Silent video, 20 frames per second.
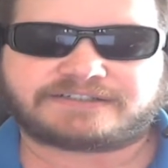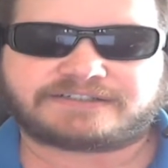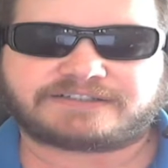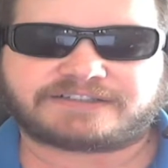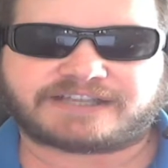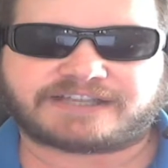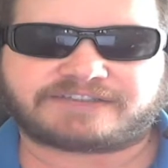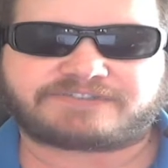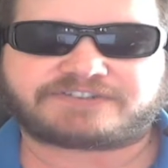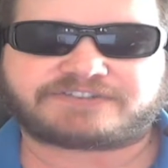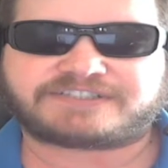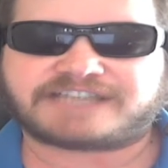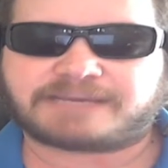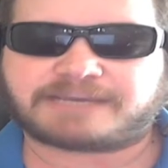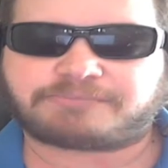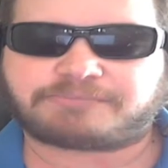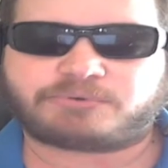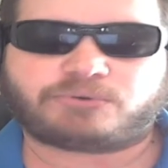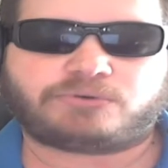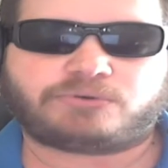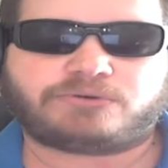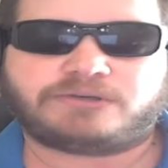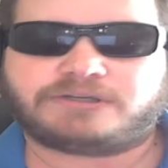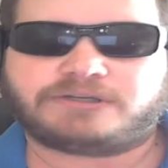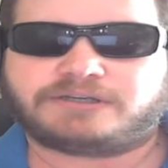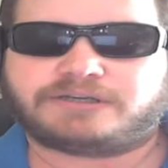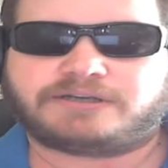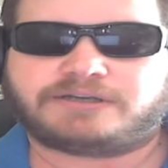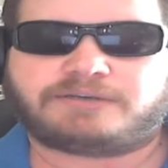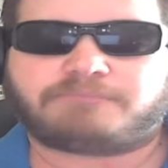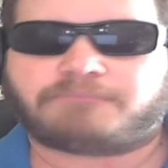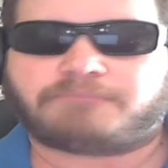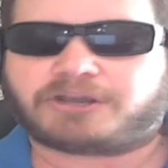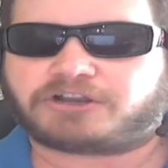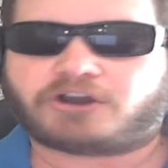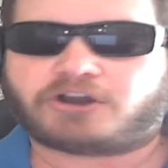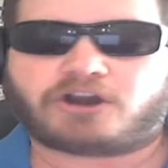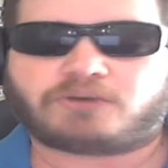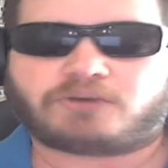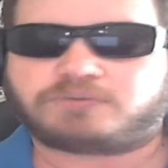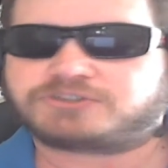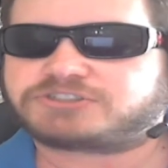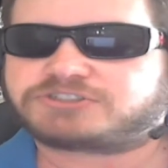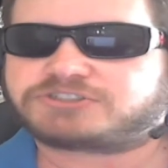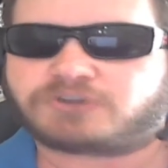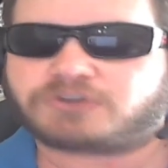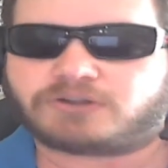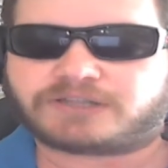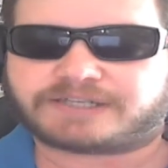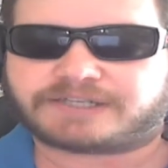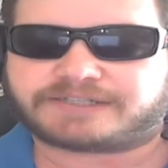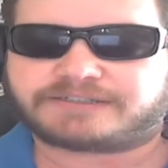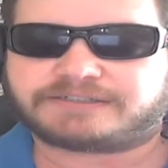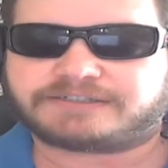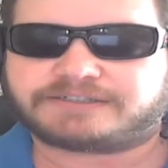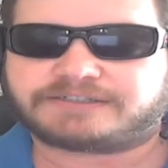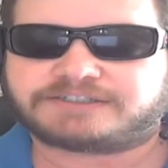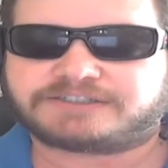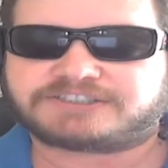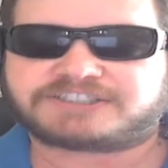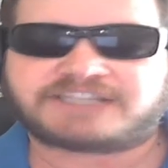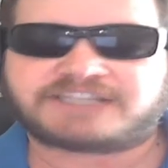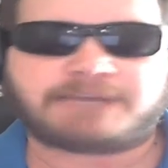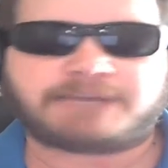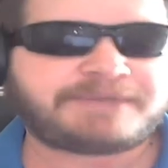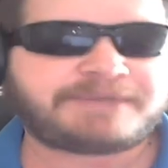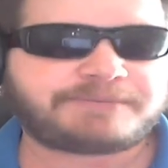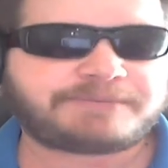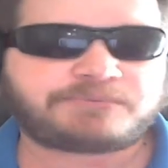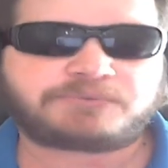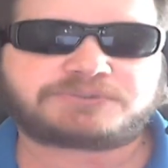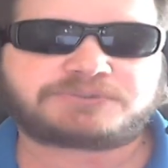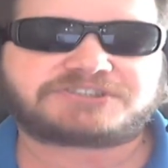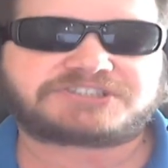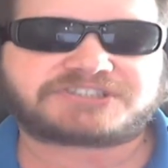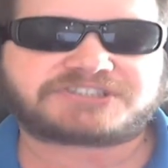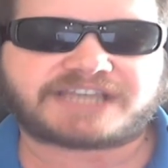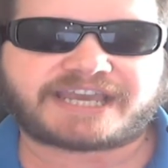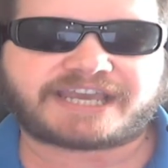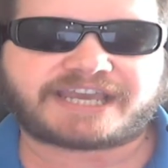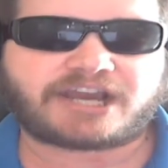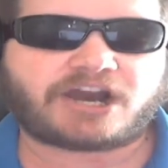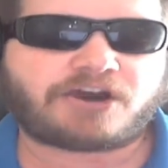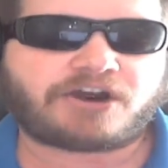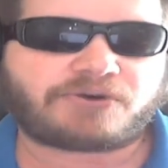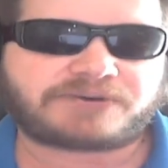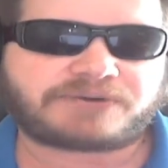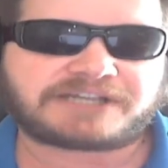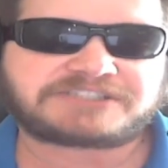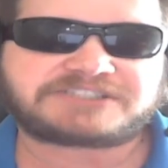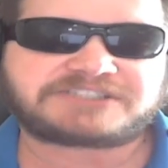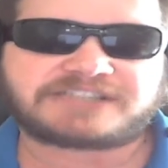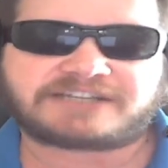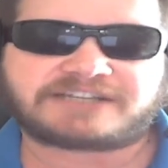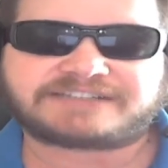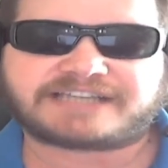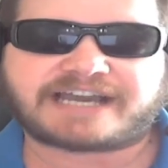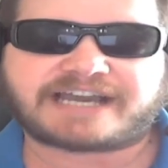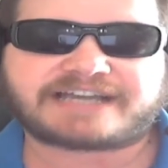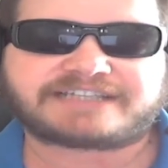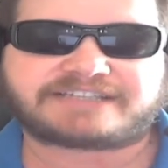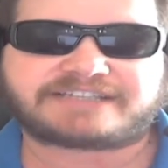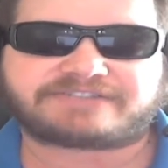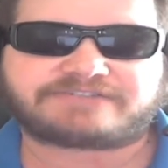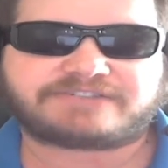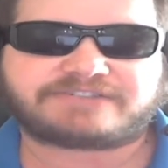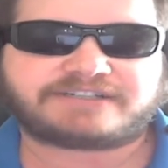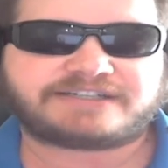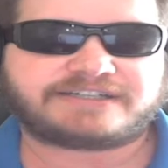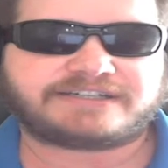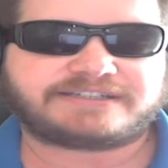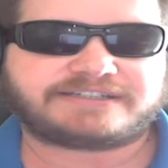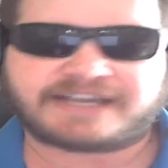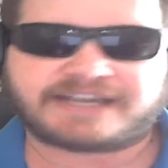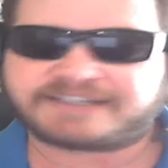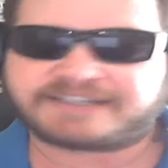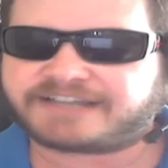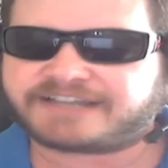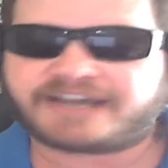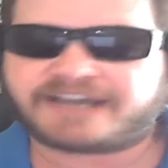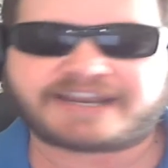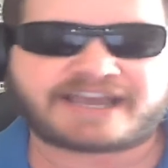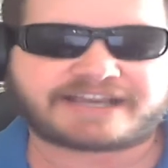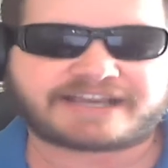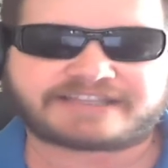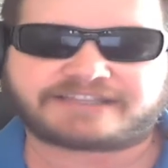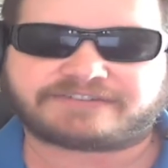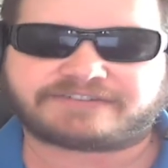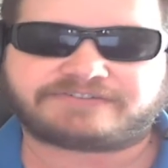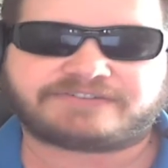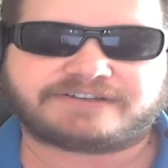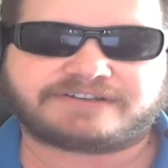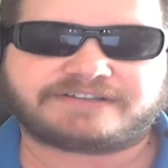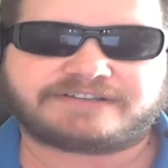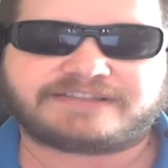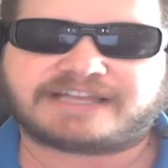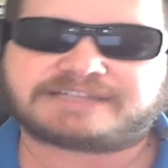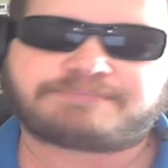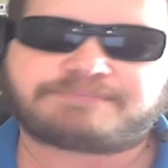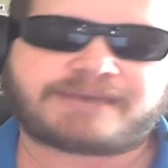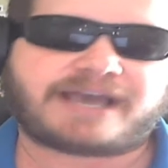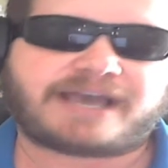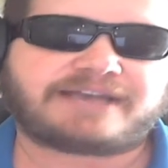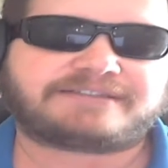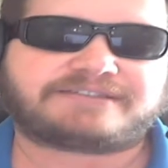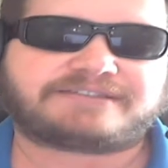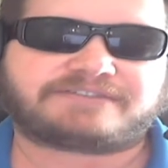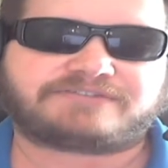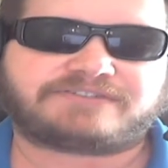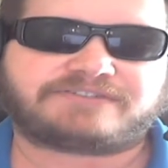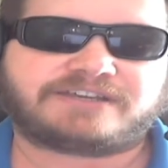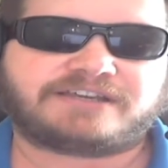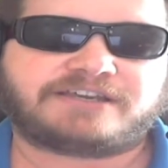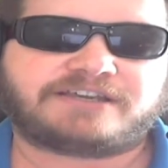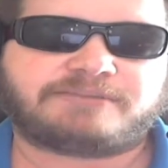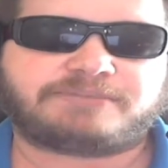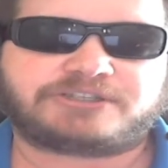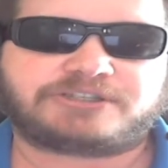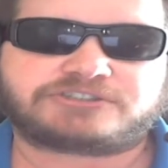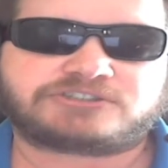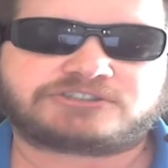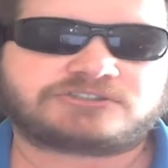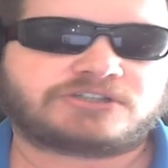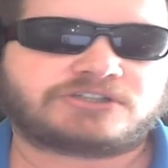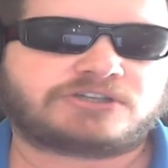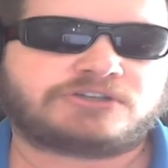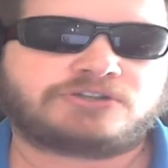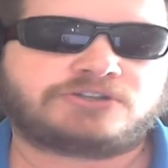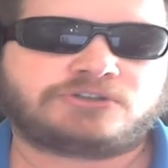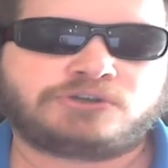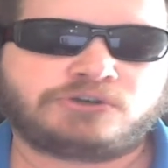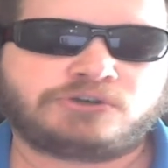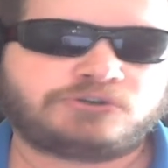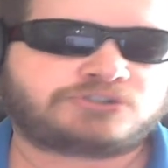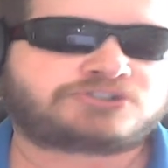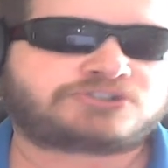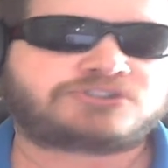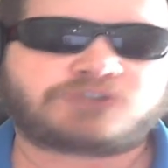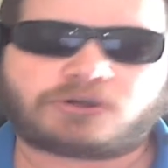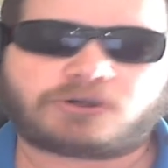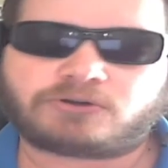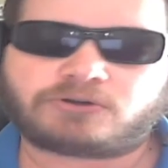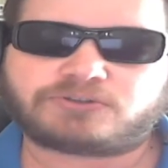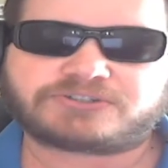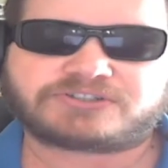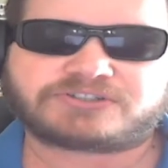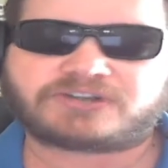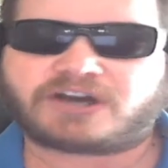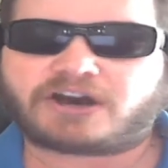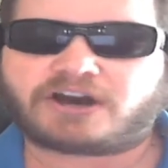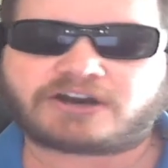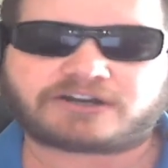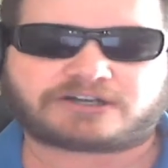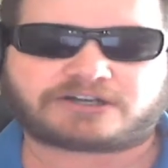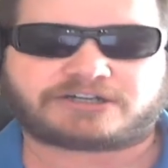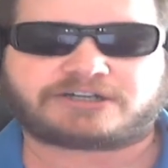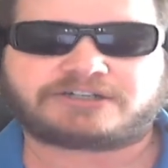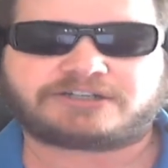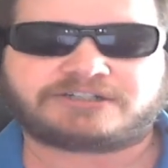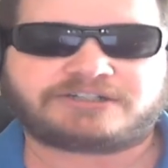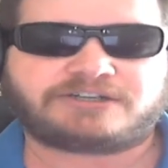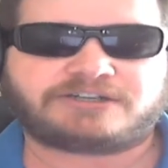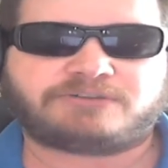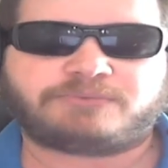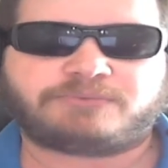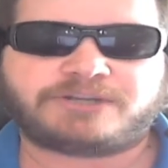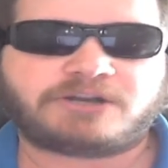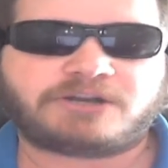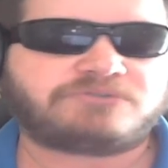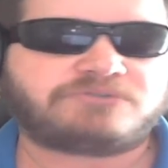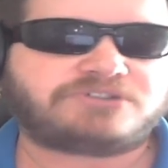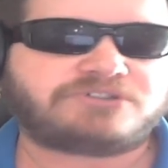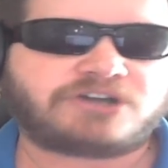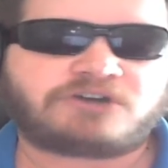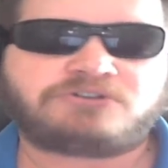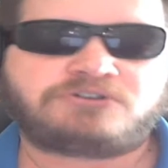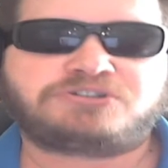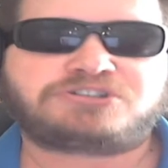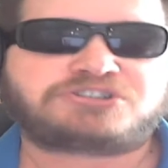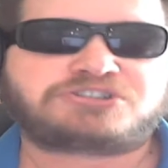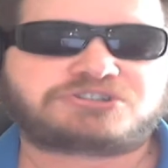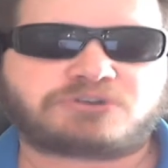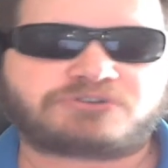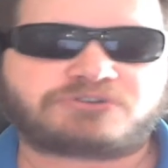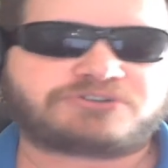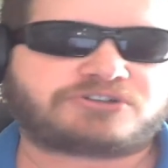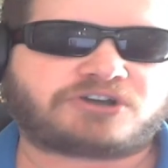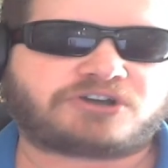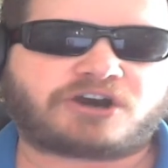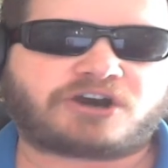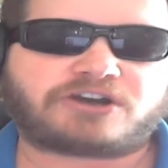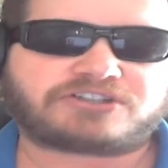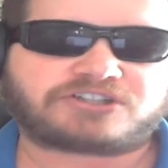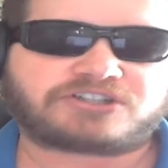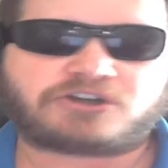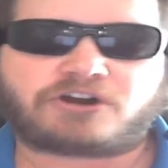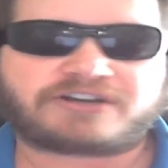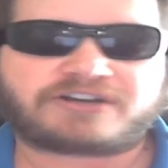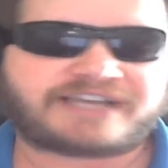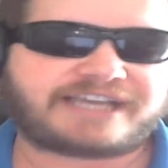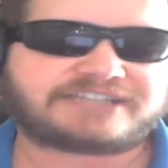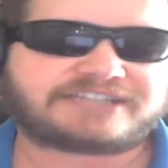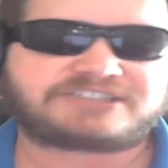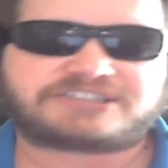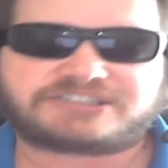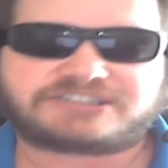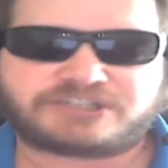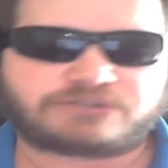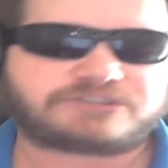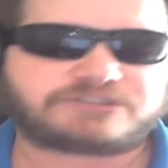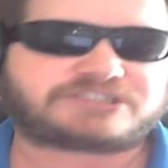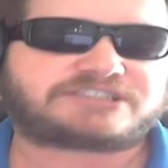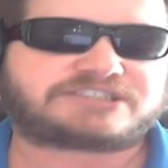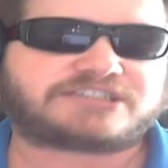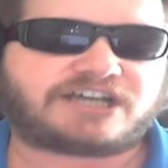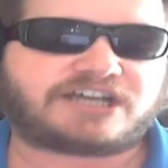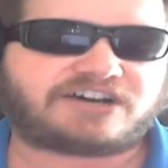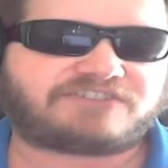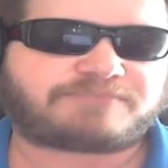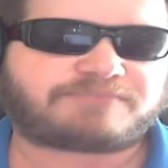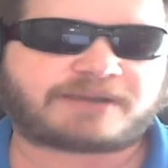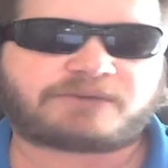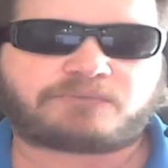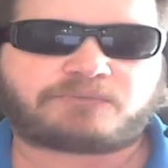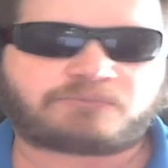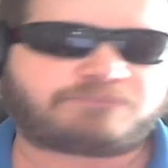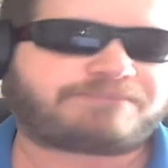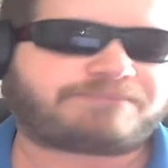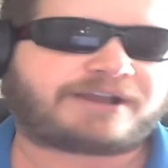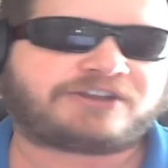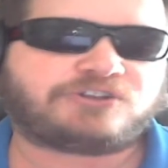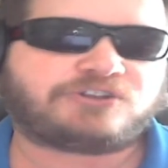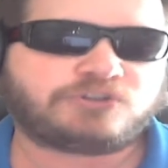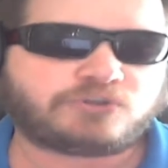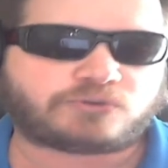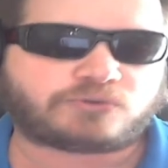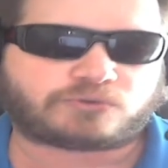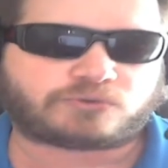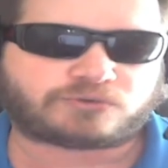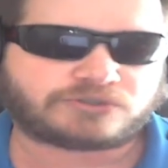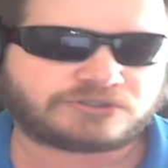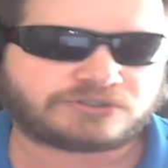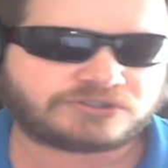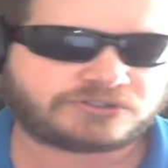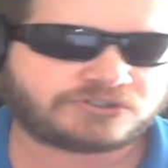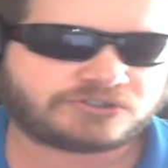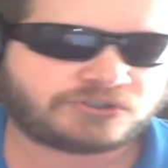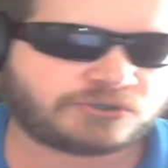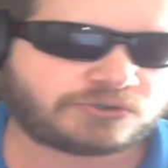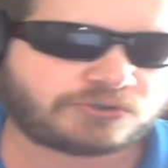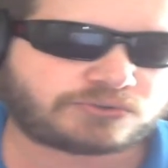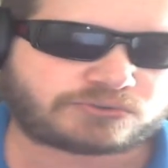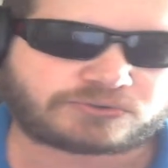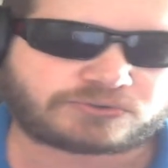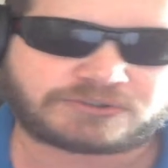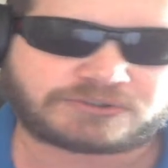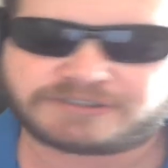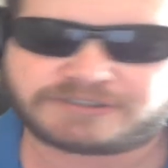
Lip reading: Like, for example, my car was stolen. Some people would say, oh, that sounds active. That's not active. That's passive. Because who stole the car? We don't know who stole the car. The car can't steal itself by who? Who?